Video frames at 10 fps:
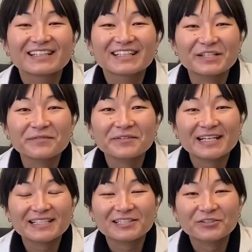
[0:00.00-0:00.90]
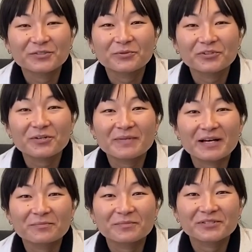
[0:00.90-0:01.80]
If you'd like to learn more
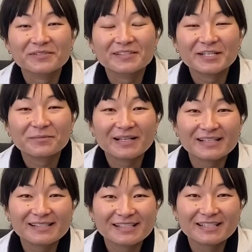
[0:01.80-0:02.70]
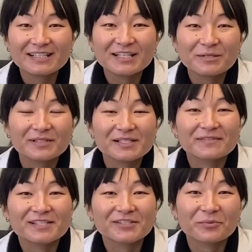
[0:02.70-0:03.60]
about balloon sinuplasty, please
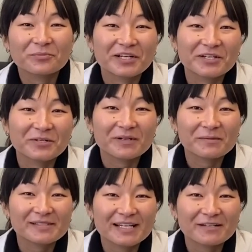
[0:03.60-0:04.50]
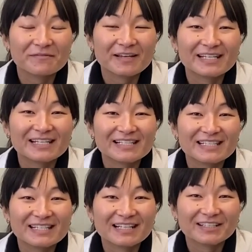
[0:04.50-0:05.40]
visit our brand new website,
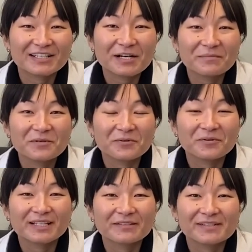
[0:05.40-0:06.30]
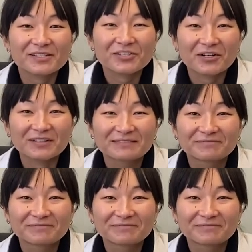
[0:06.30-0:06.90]
fayeent.com, or give us a call.